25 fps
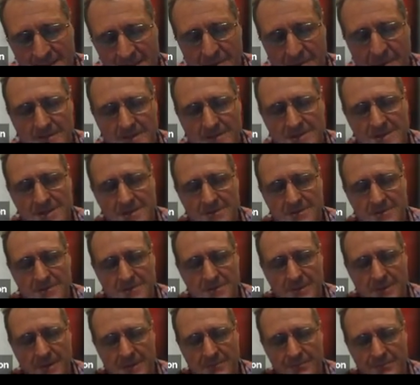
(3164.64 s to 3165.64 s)
Deborah,
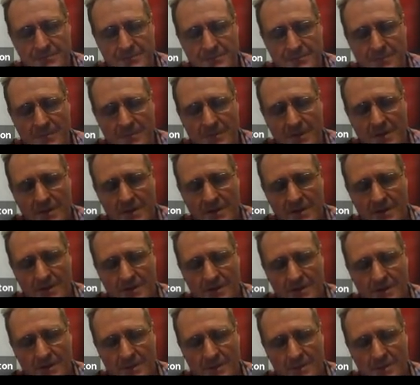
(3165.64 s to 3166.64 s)
to
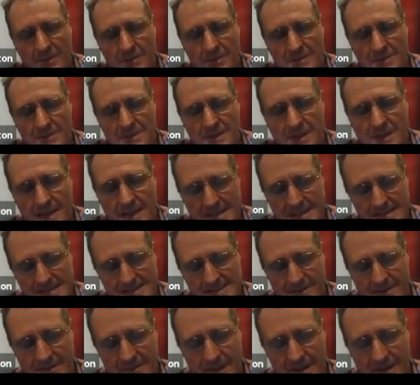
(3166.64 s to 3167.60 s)
cancer.